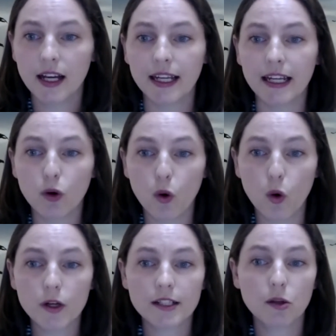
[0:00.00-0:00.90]
in
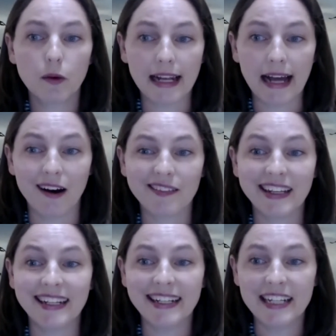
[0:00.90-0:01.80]
order to allow the
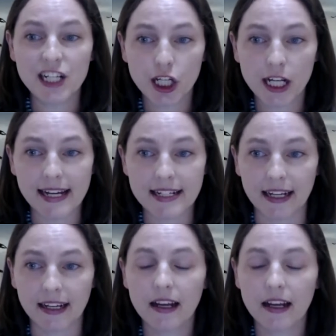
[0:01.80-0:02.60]
initiating